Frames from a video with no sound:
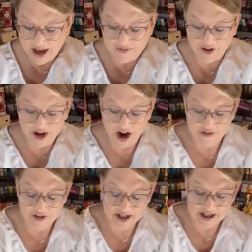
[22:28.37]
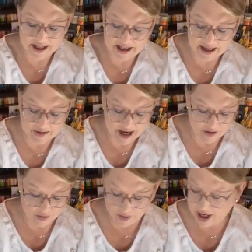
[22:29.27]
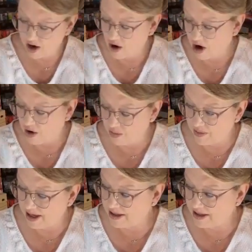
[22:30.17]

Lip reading: that very often because it seems like when we go home,